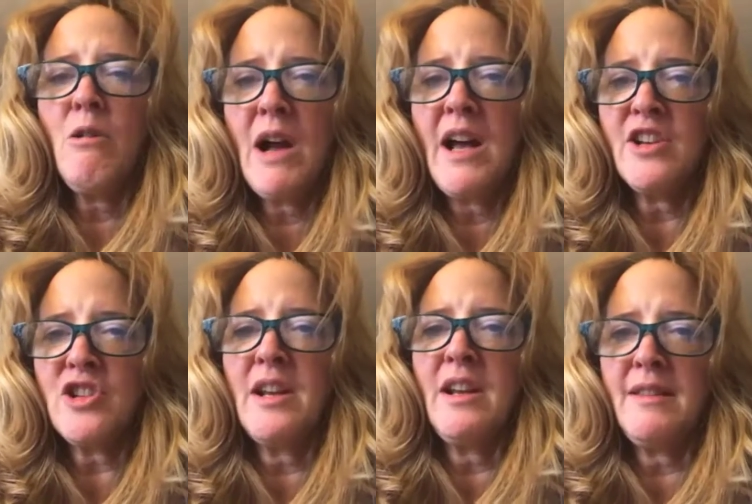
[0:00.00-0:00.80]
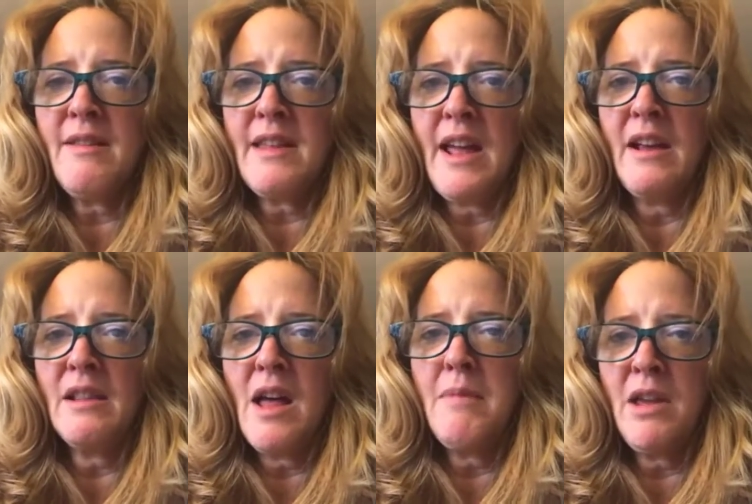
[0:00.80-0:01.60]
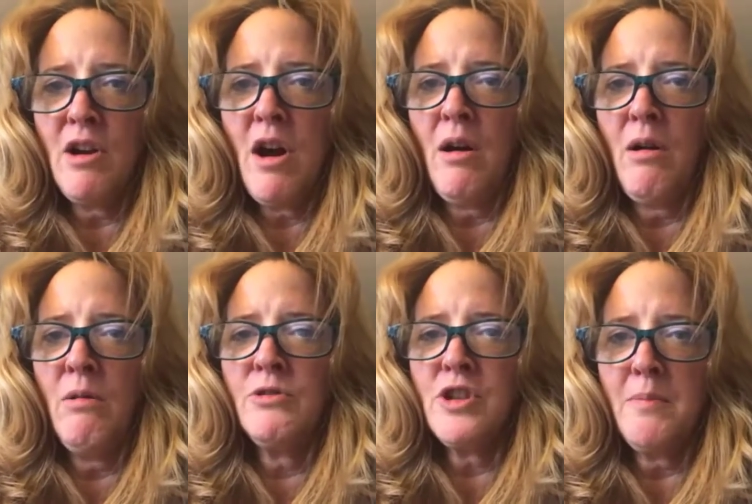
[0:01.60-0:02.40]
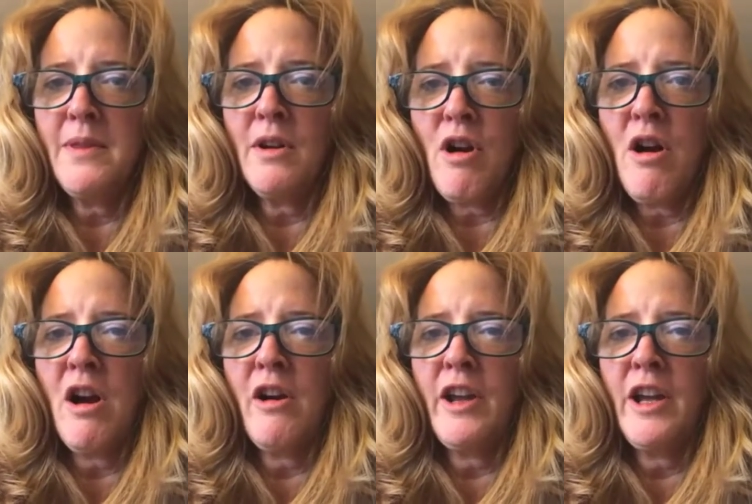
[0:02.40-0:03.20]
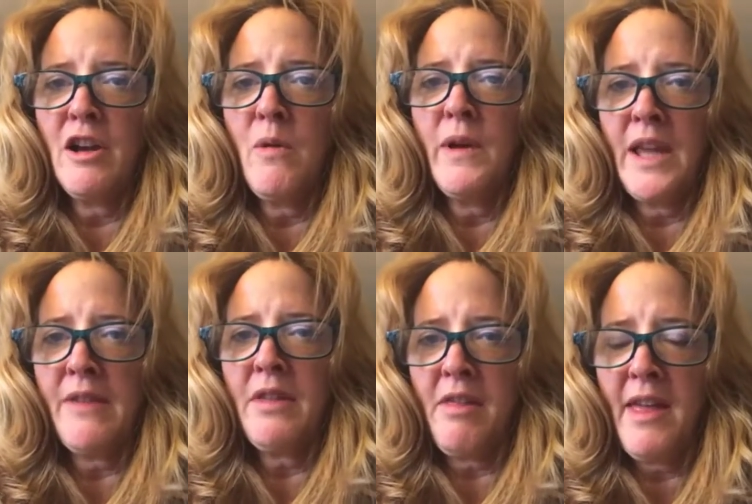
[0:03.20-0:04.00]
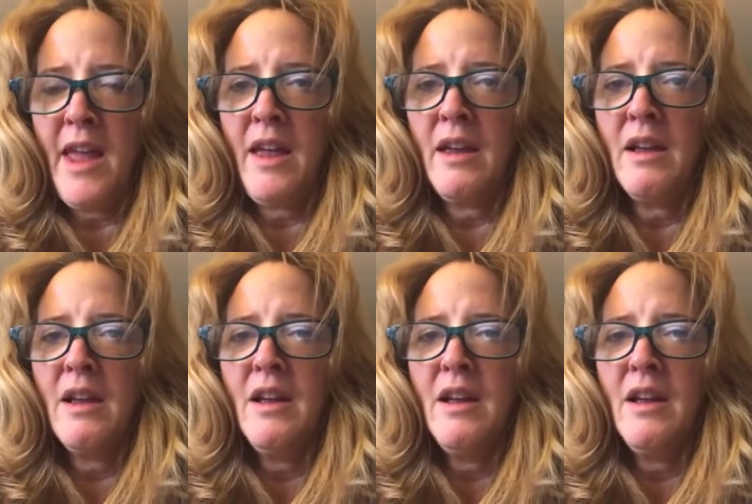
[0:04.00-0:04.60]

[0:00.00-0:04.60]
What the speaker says: oh gosh, I need the thing. Let me go jump in the car and go and get the thing.